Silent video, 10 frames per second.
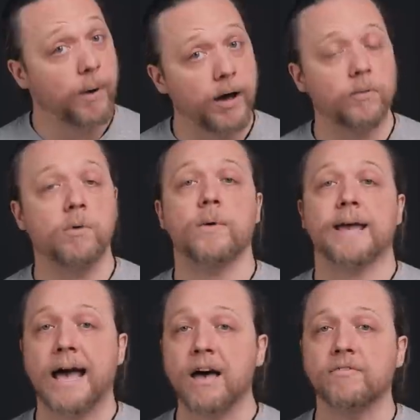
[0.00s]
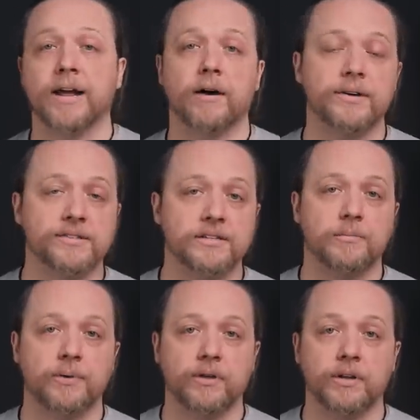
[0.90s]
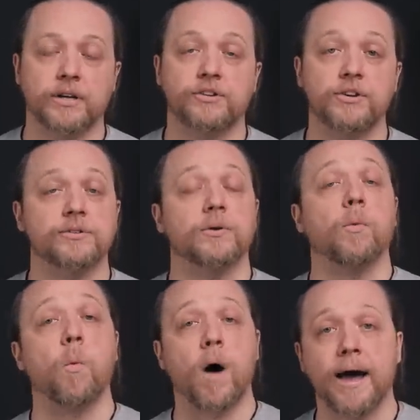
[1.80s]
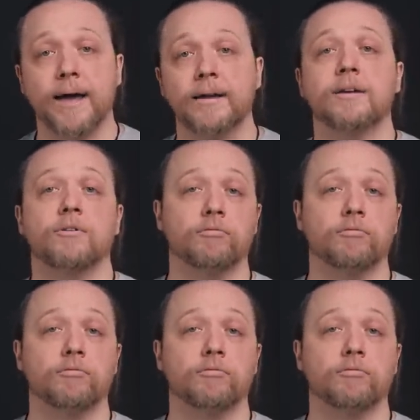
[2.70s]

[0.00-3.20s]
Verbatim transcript: But what we have now is the ability to use a wide